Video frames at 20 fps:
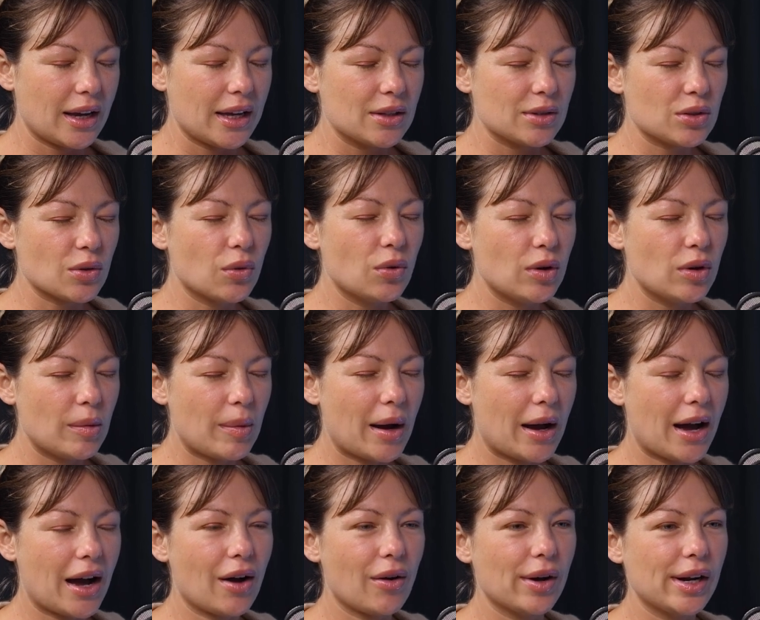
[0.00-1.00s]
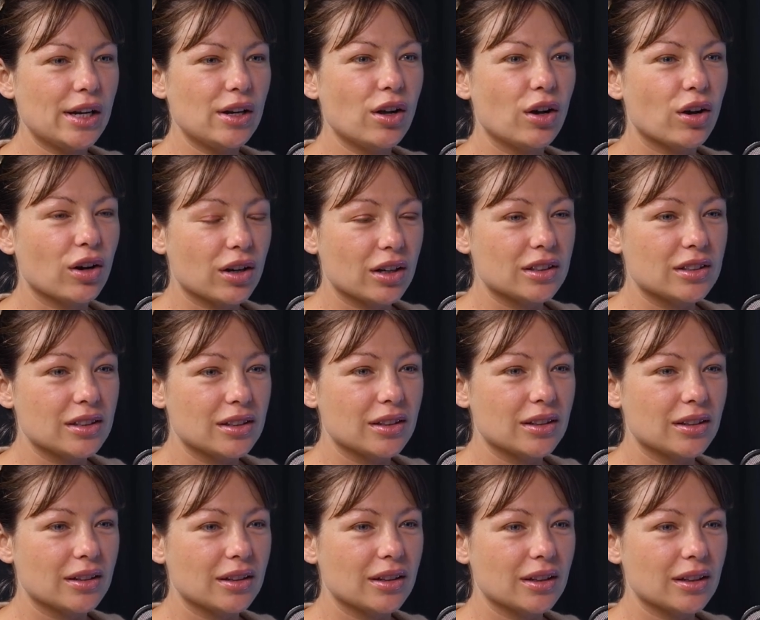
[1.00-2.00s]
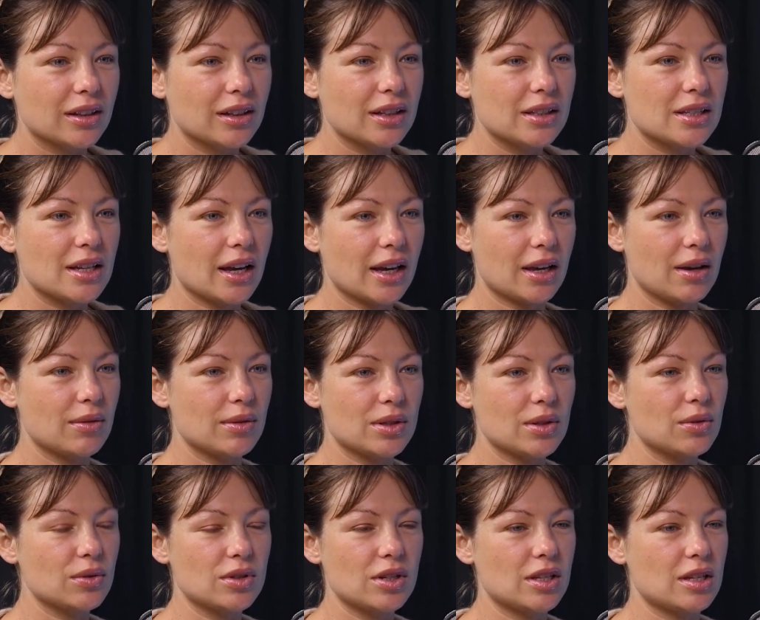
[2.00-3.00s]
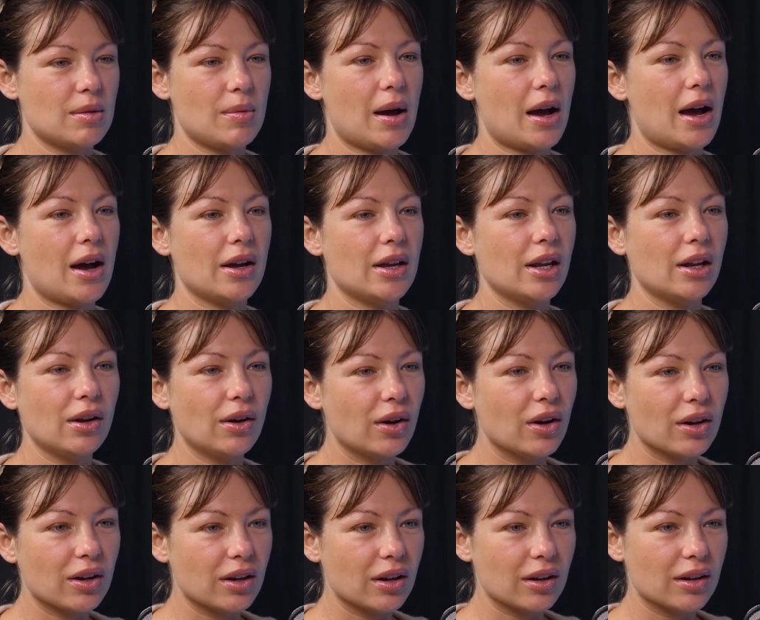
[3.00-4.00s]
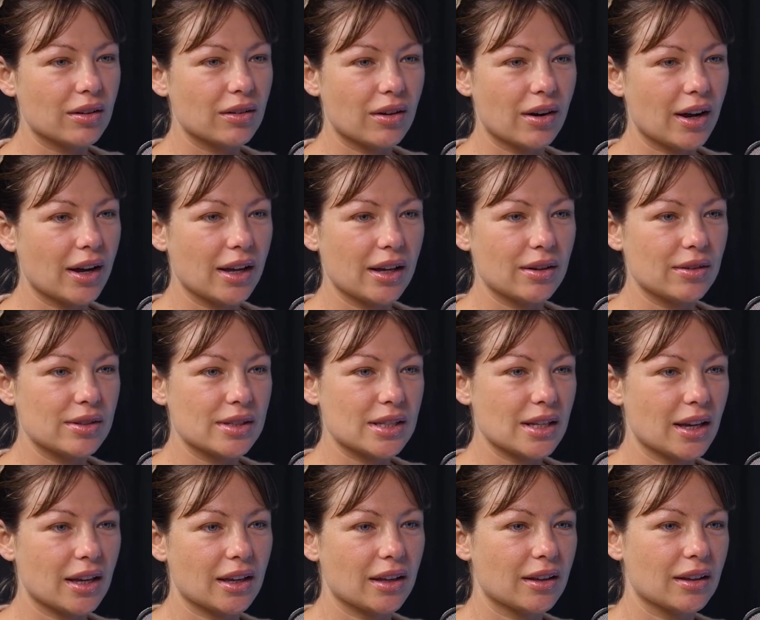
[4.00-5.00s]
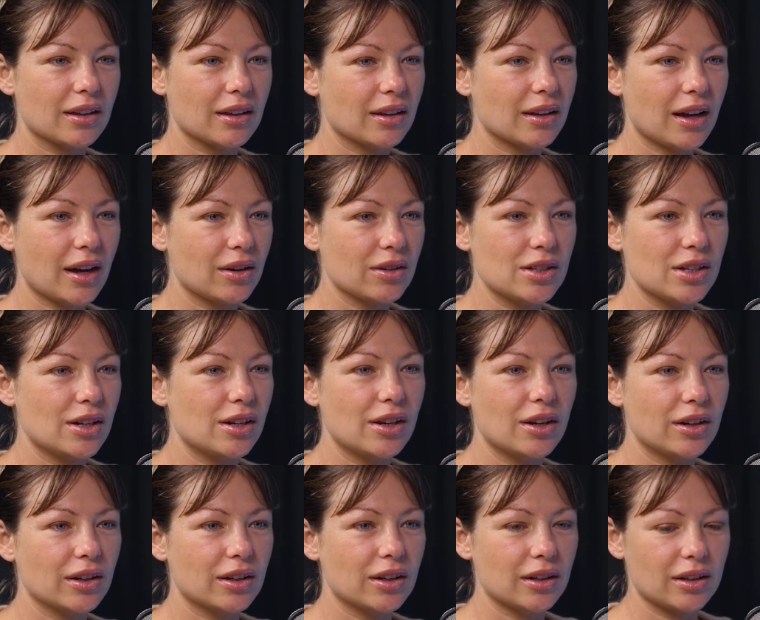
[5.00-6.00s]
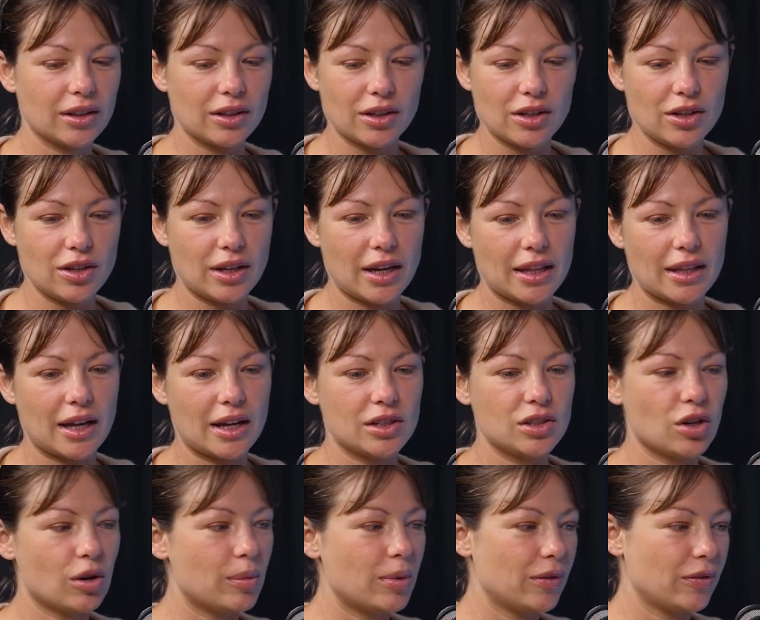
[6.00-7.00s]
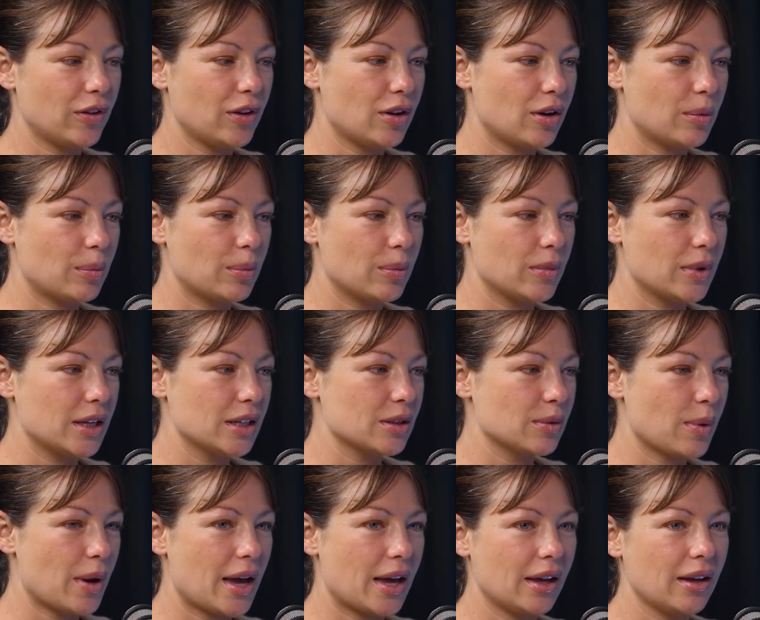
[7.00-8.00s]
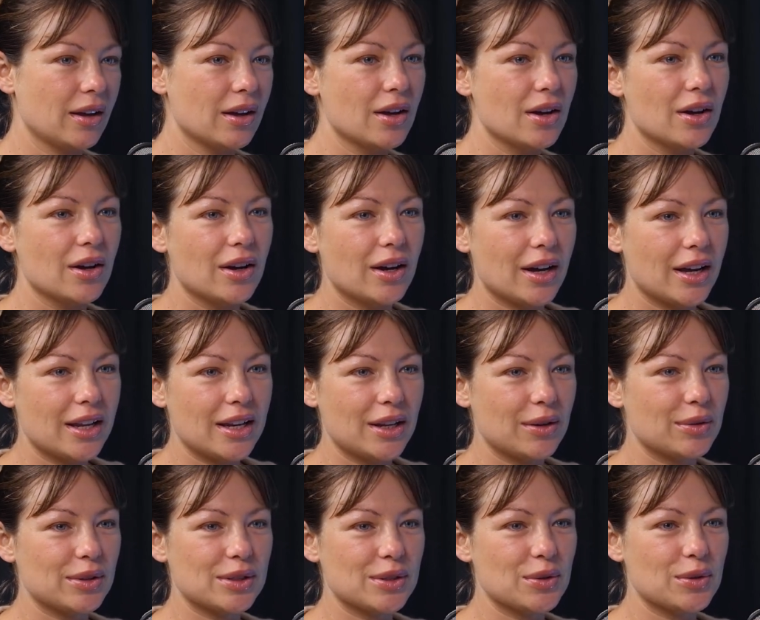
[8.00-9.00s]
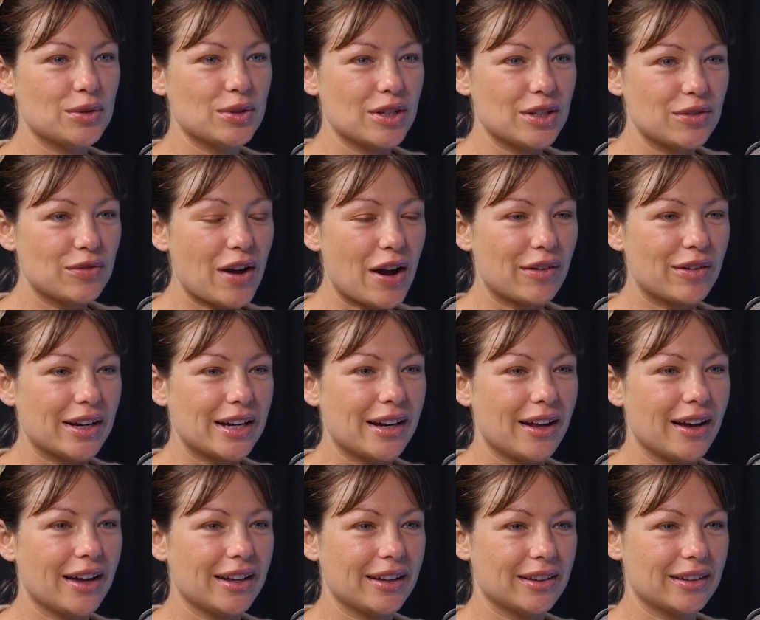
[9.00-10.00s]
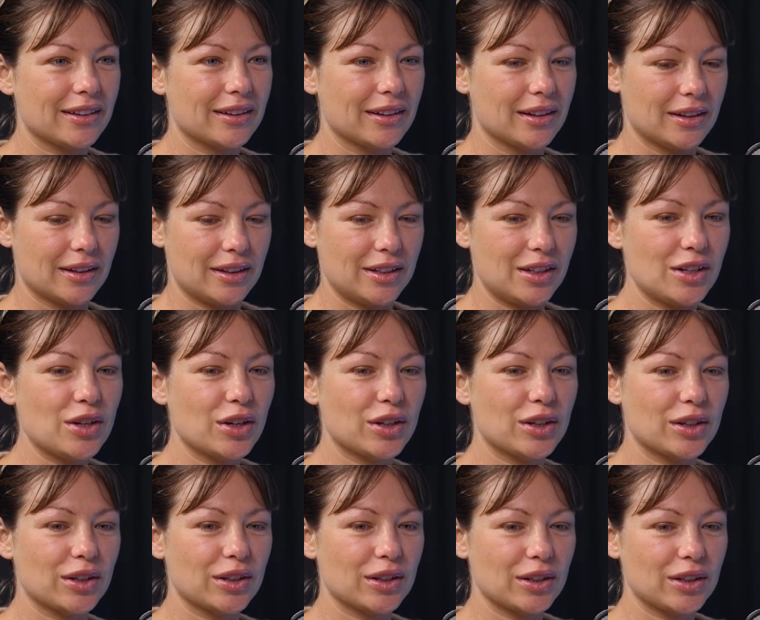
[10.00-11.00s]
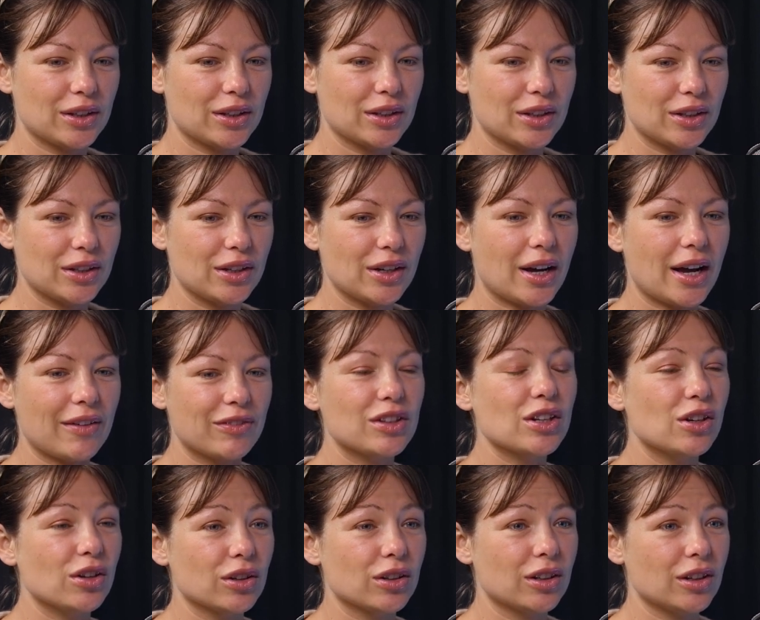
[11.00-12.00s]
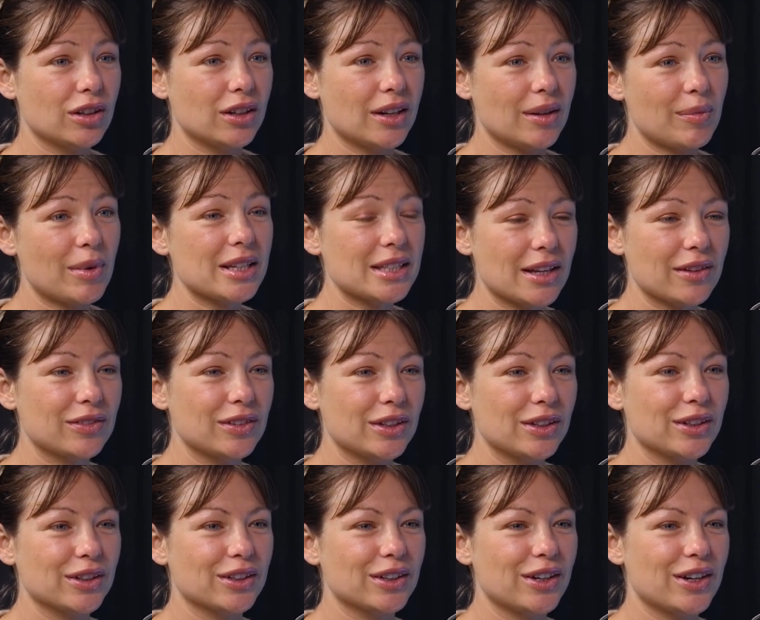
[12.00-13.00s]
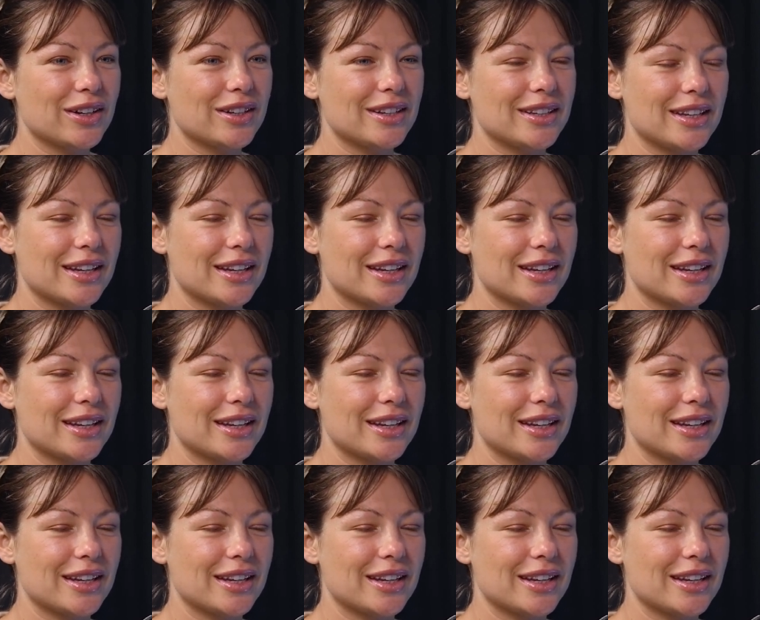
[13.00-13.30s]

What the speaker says: it's all about how I looked, because like it was all just about how you look, right? It was like, how do you look? Can you get that job if you look this way? And it was all just very like, look, I have to look good. I must have to look good.